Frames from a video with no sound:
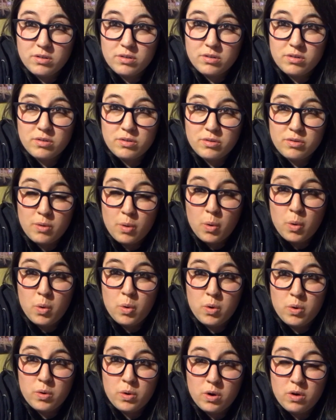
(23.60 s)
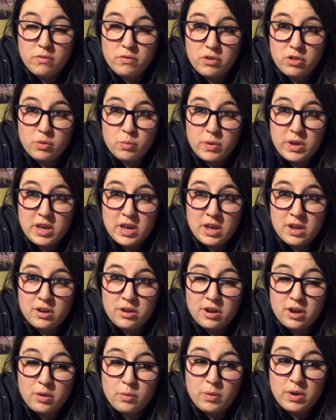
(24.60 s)
So over the
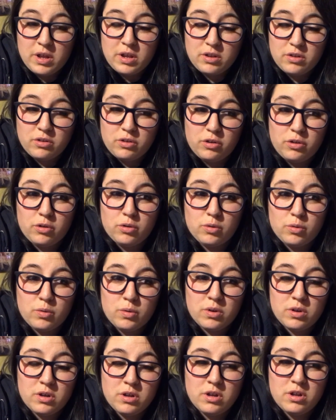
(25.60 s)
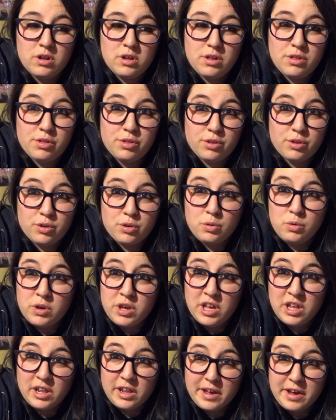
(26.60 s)
weekend I went to the
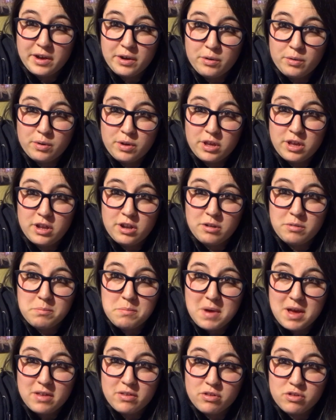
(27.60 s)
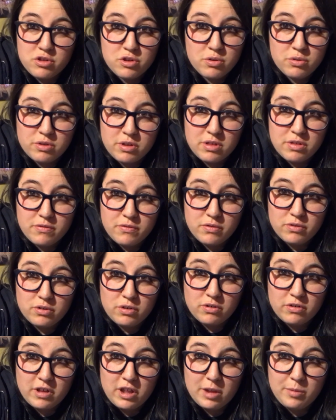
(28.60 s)
Hukilau in Massachusetts for,
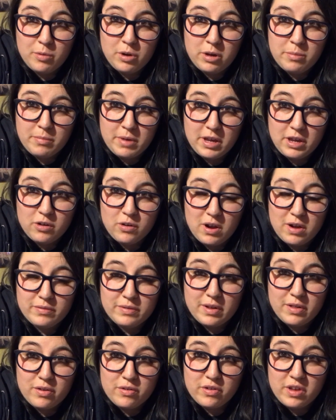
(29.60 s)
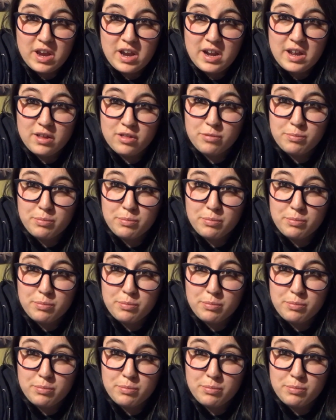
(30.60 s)
to celebrate my grandfather's 80th